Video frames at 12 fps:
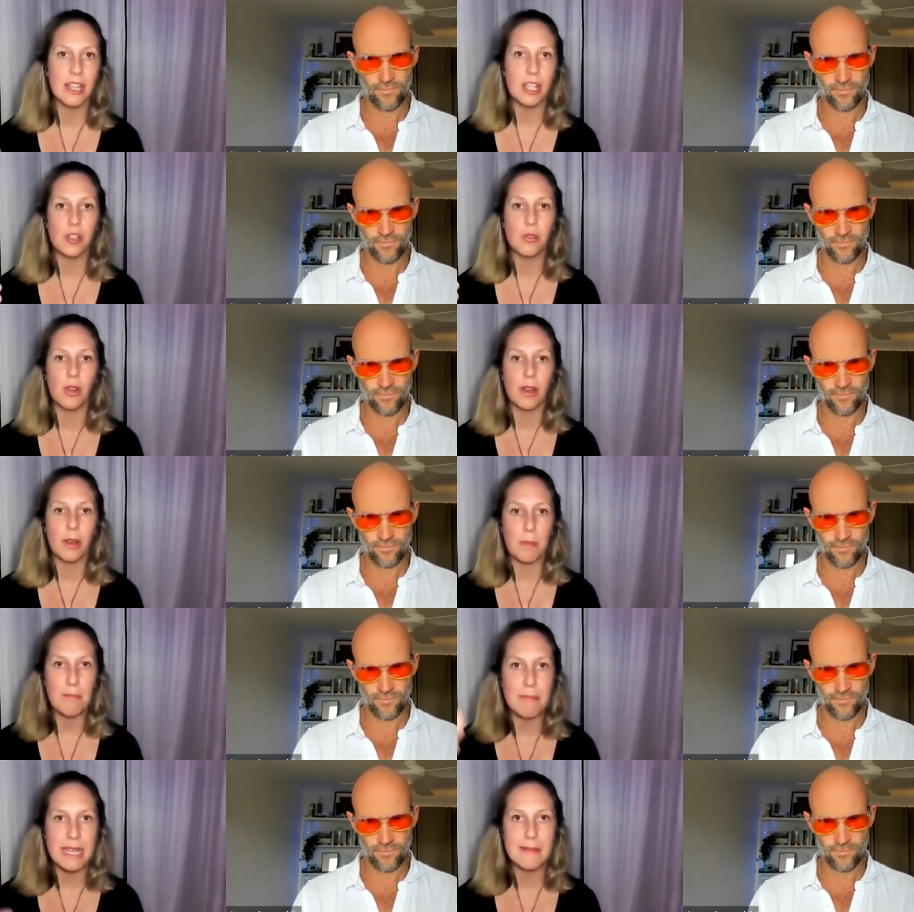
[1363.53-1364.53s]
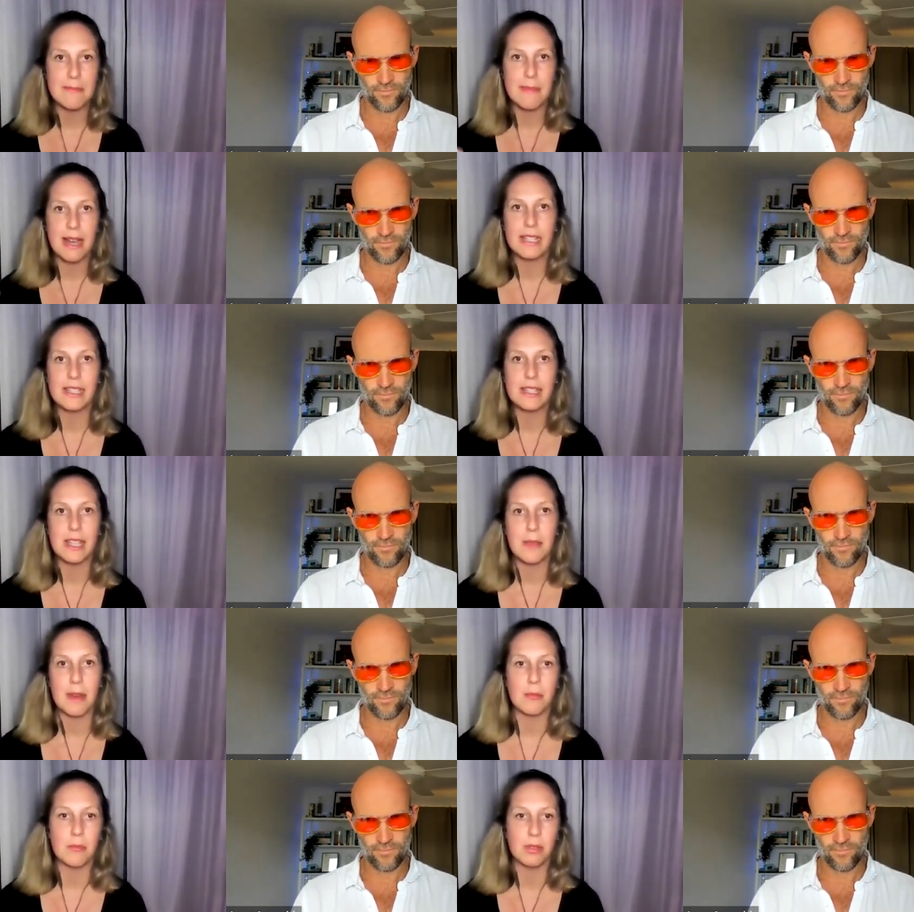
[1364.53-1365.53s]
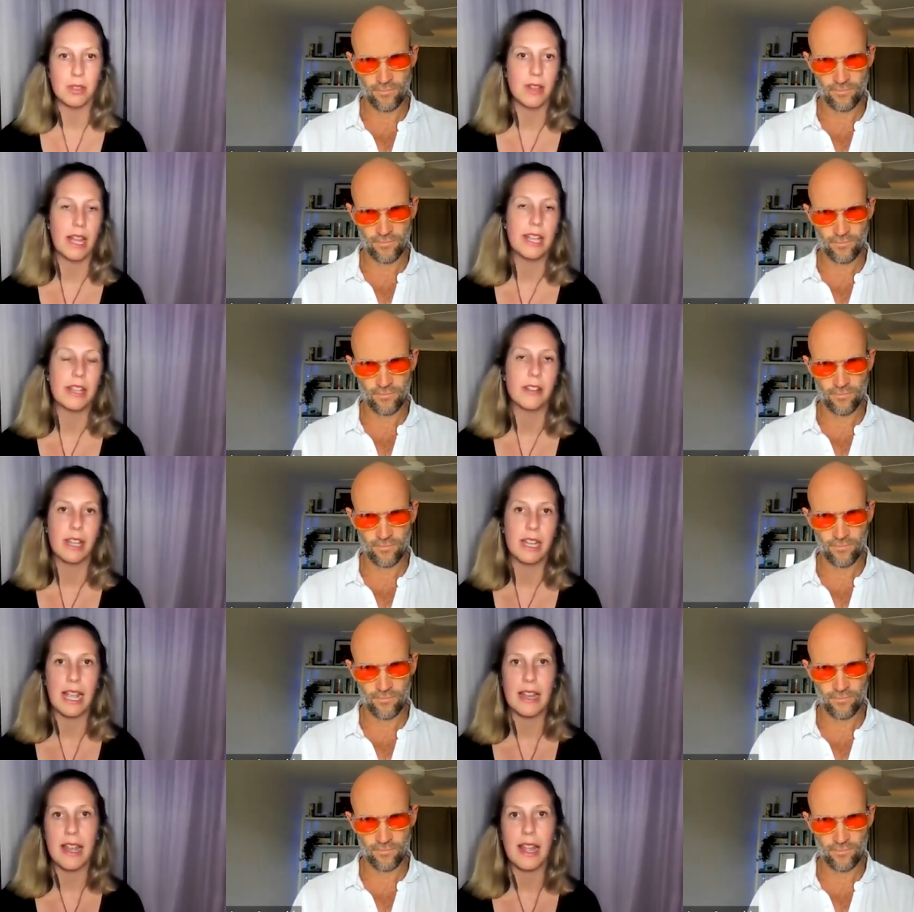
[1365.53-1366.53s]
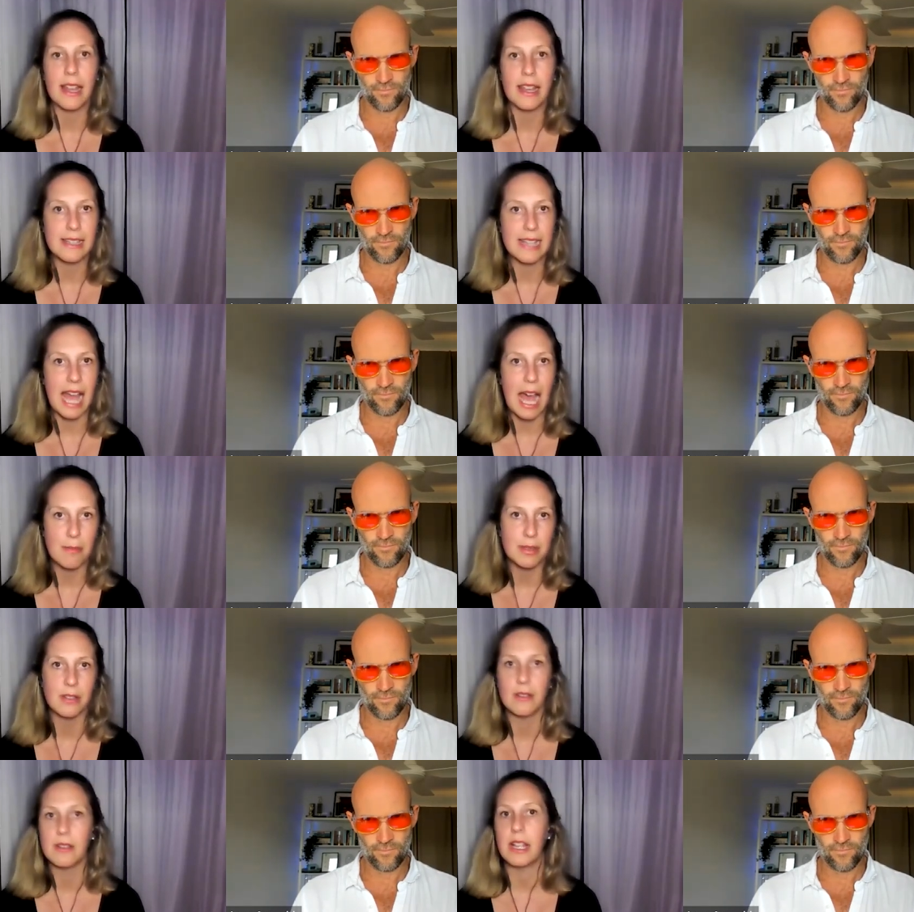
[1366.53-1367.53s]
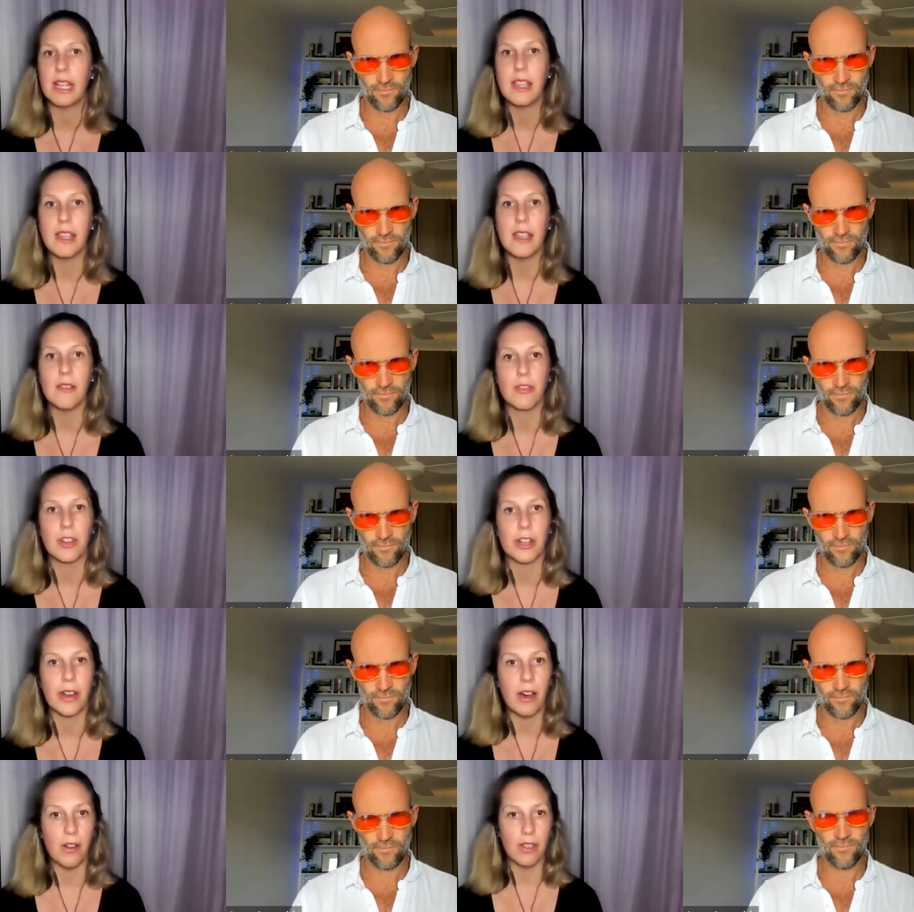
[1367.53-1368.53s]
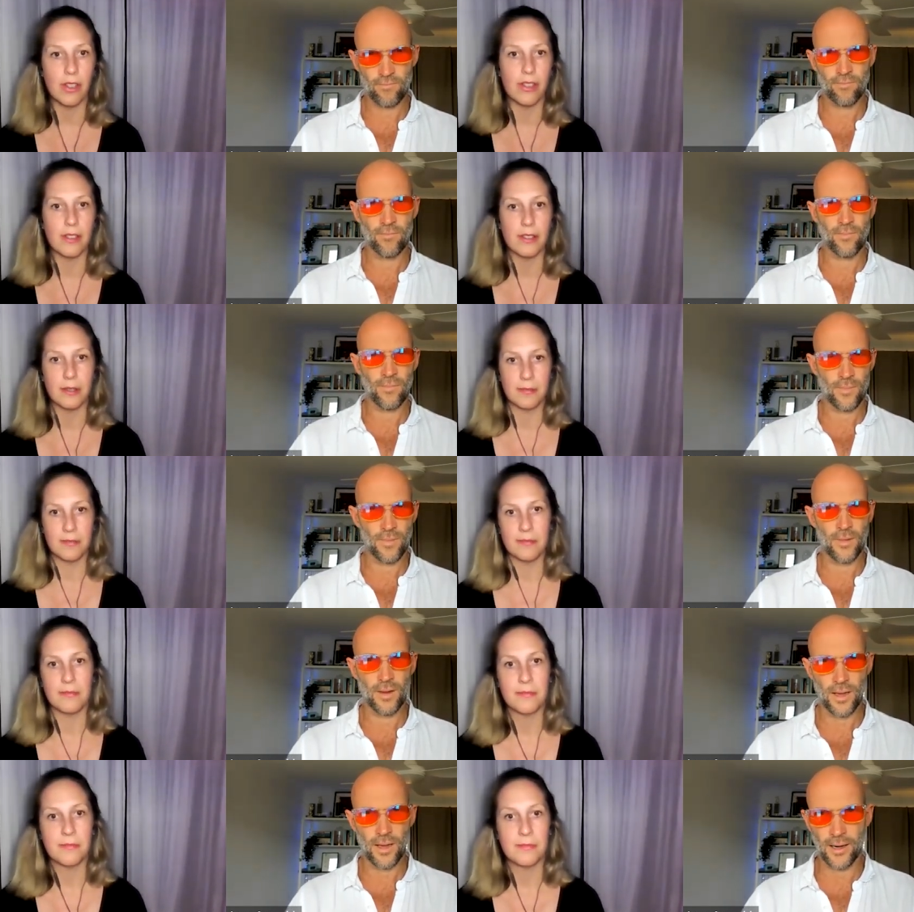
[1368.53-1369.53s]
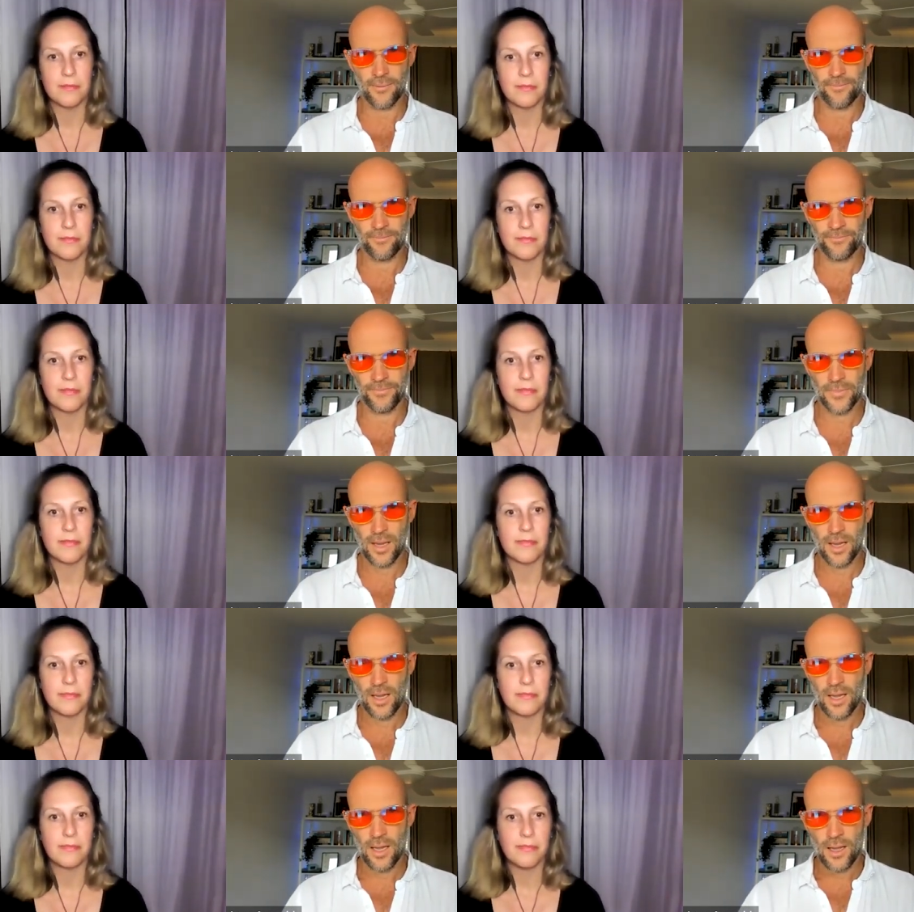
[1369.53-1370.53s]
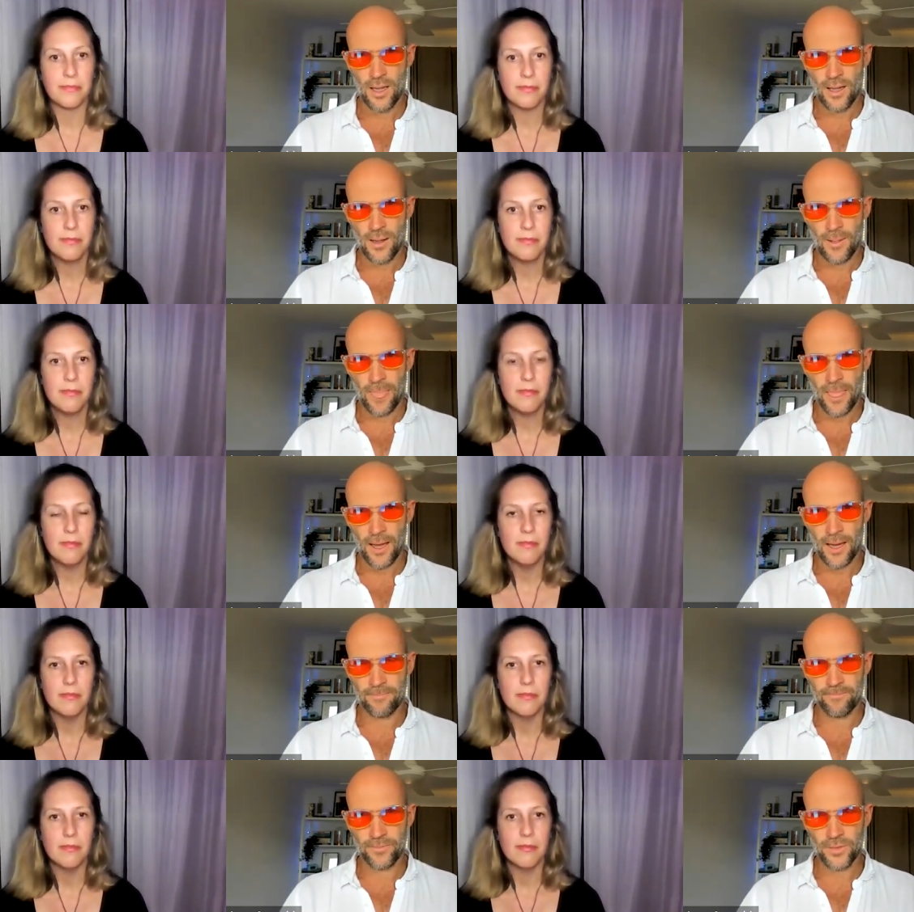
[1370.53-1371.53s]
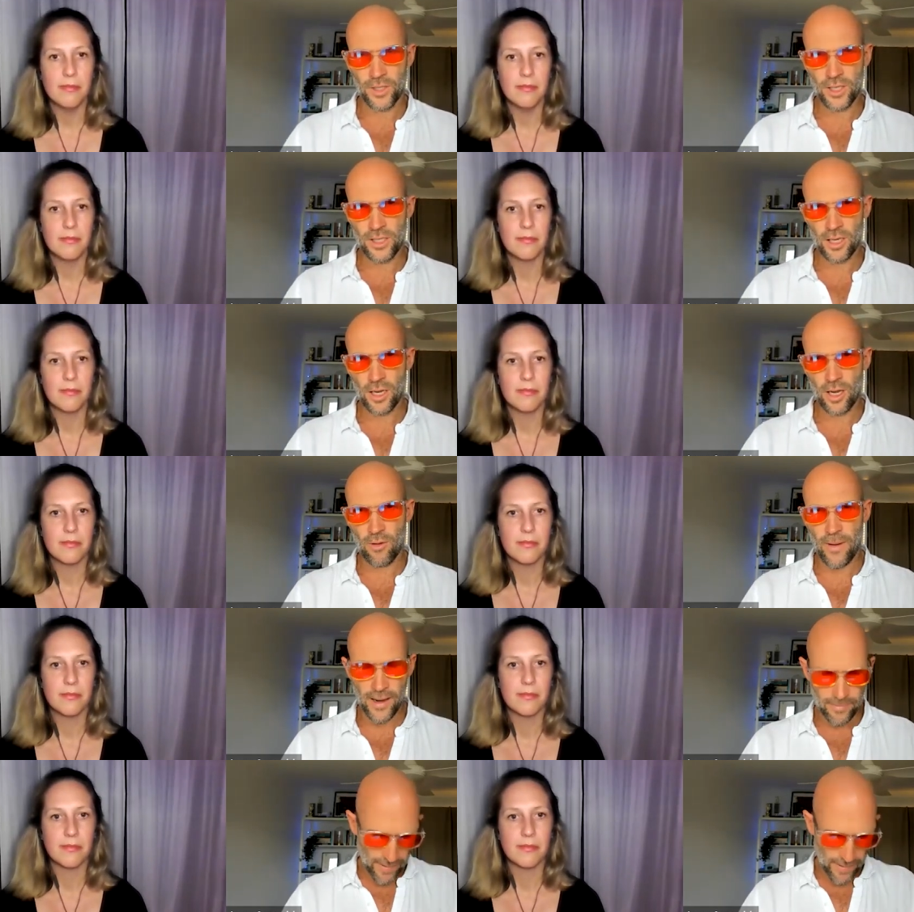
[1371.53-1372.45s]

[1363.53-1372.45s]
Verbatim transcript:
Speaker 1: that you minimize the amount of blue light you're getting at night is absolutely key for your health.
Speaker 2: Yeah. Um, just to go back,